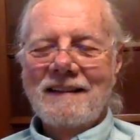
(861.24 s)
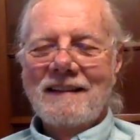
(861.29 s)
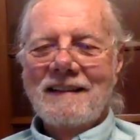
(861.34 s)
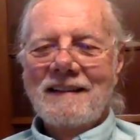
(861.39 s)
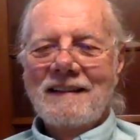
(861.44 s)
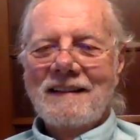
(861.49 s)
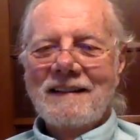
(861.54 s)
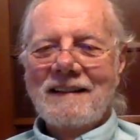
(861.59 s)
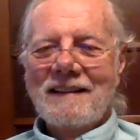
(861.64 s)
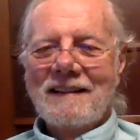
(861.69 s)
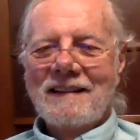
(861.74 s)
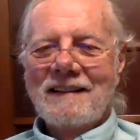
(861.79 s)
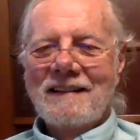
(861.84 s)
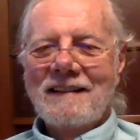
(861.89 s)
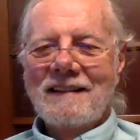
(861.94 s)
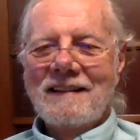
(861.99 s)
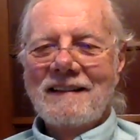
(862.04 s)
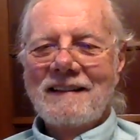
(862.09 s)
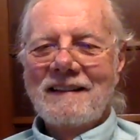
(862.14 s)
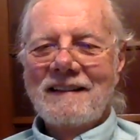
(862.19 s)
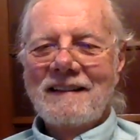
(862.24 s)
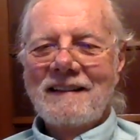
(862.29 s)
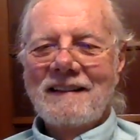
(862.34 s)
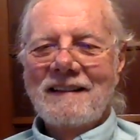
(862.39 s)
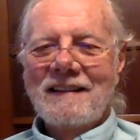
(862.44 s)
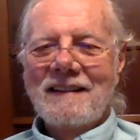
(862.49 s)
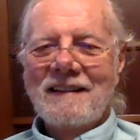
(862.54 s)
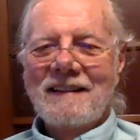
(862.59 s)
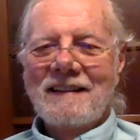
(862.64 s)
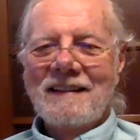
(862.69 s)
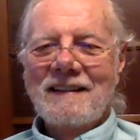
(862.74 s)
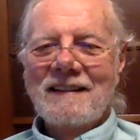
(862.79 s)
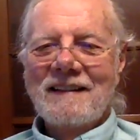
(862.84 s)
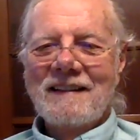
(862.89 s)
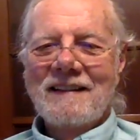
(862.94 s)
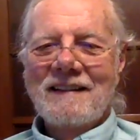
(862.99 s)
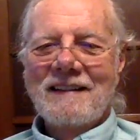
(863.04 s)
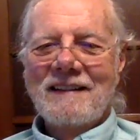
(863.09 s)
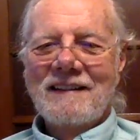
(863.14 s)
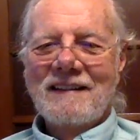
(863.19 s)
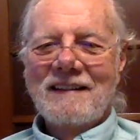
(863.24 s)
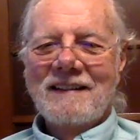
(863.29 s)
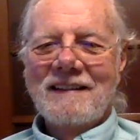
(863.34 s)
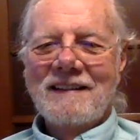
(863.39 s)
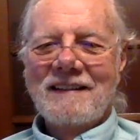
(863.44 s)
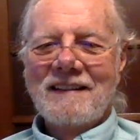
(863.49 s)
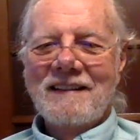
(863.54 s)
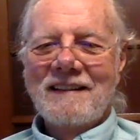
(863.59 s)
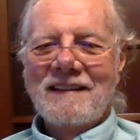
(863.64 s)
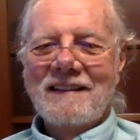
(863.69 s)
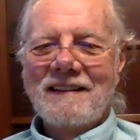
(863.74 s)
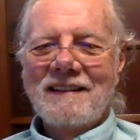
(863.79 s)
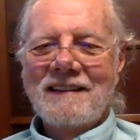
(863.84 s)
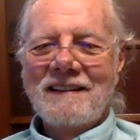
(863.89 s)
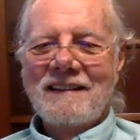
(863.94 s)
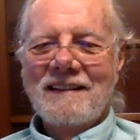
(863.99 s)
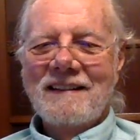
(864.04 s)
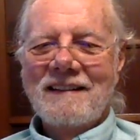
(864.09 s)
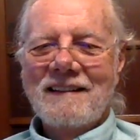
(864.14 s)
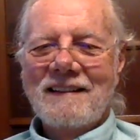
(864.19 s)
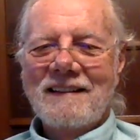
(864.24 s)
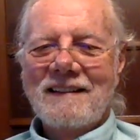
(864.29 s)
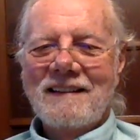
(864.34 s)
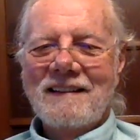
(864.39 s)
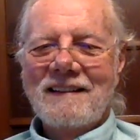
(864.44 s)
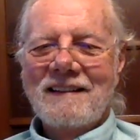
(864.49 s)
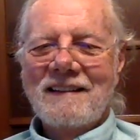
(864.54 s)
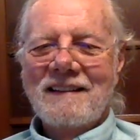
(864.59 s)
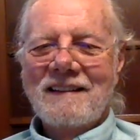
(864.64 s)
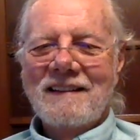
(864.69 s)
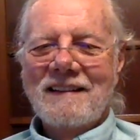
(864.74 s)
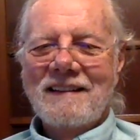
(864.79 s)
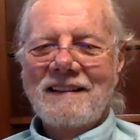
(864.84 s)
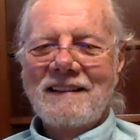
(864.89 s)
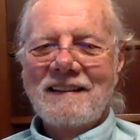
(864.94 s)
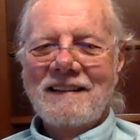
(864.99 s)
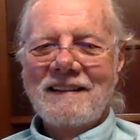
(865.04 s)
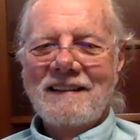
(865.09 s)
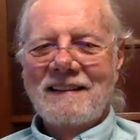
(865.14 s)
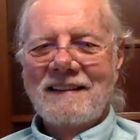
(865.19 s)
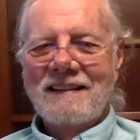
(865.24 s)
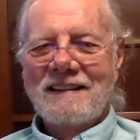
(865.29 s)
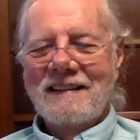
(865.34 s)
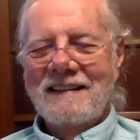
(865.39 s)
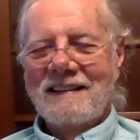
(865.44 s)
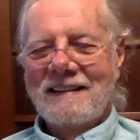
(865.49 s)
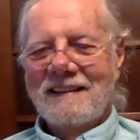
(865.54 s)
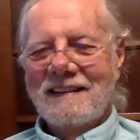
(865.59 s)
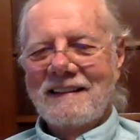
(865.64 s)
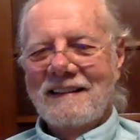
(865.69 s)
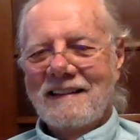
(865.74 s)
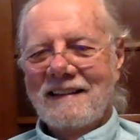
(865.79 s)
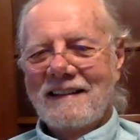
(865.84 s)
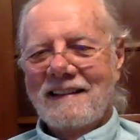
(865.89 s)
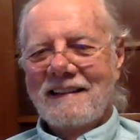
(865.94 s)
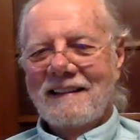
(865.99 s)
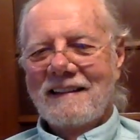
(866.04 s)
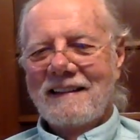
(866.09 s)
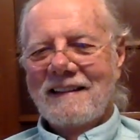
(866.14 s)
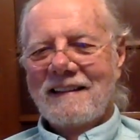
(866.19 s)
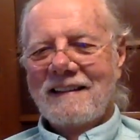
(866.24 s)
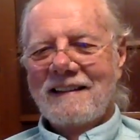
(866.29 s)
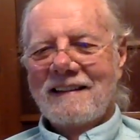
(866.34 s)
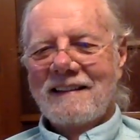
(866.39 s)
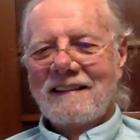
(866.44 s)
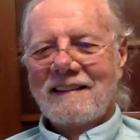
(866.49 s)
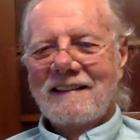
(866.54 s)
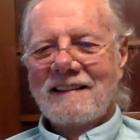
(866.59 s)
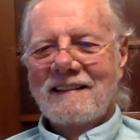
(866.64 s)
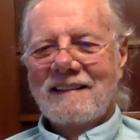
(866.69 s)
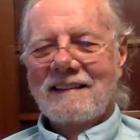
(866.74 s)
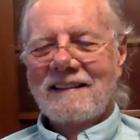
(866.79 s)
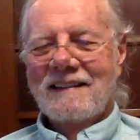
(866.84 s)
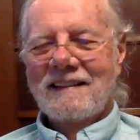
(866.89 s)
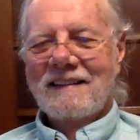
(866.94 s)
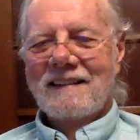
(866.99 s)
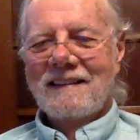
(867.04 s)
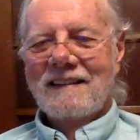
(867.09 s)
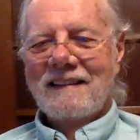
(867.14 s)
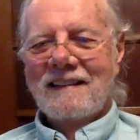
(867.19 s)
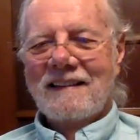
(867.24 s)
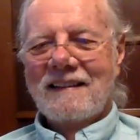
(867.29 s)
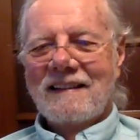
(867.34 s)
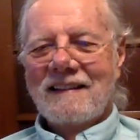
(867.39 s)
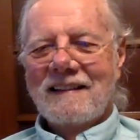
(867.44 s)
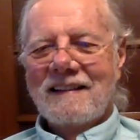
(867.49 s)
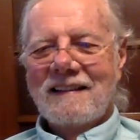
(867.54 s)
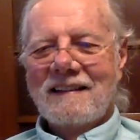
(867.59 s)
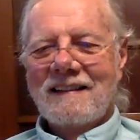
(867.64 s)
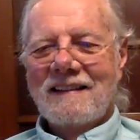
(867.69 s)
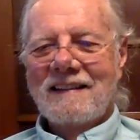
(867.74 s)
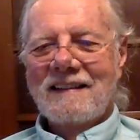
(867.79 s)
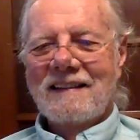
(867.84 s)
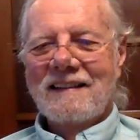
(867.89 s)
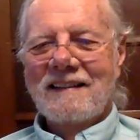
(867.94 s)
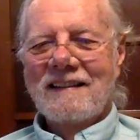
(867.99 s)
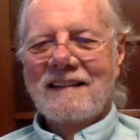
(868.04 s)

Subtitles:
This person isn't speaking.